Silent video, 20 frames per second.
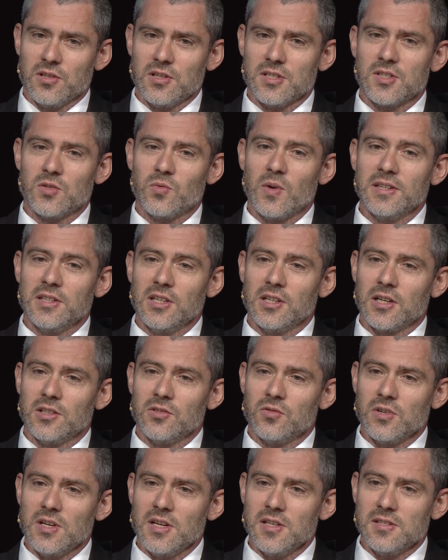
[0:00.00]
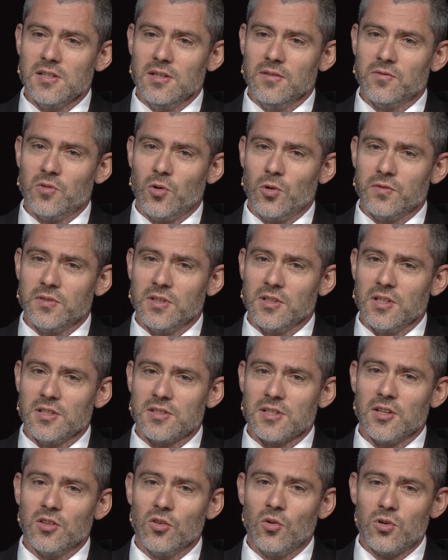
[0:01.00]
There's 20 countries involved in
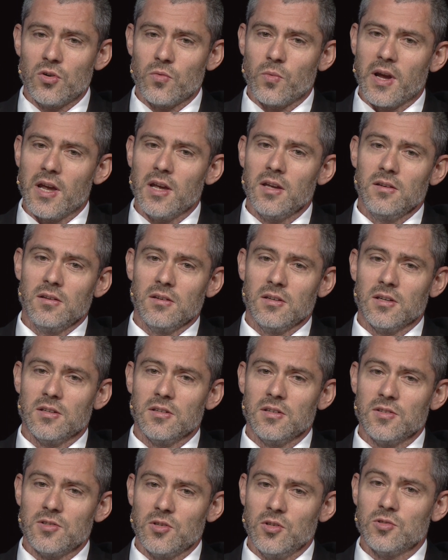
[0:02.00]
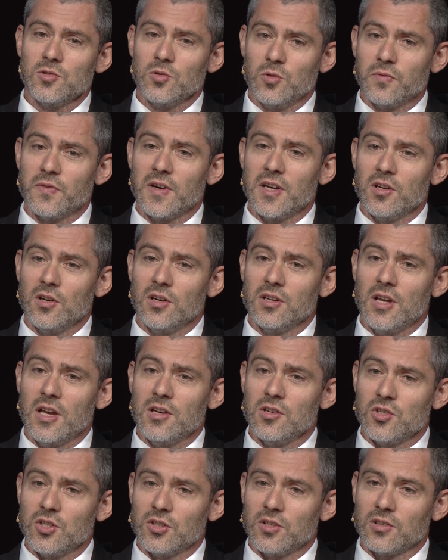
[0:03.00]
this, and Norway, and this Institute for
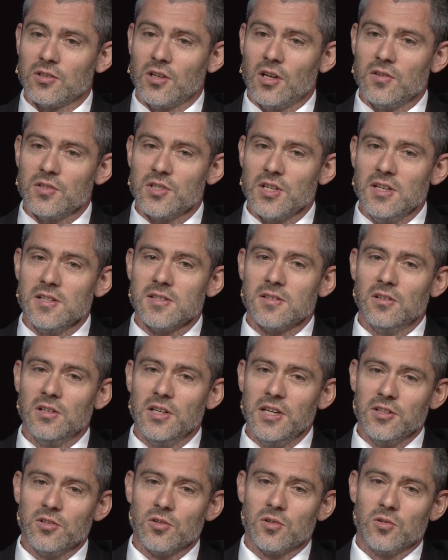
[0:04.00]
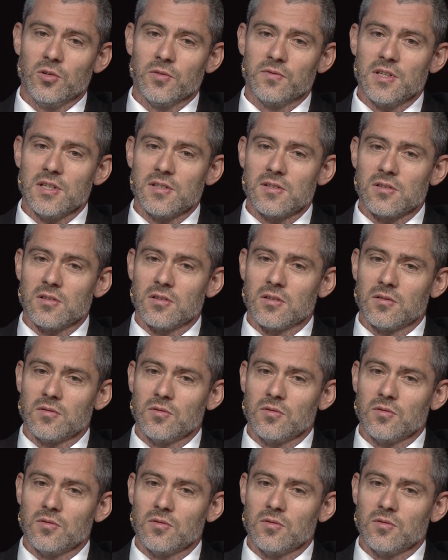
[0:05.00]
Energy Technology is the leader of this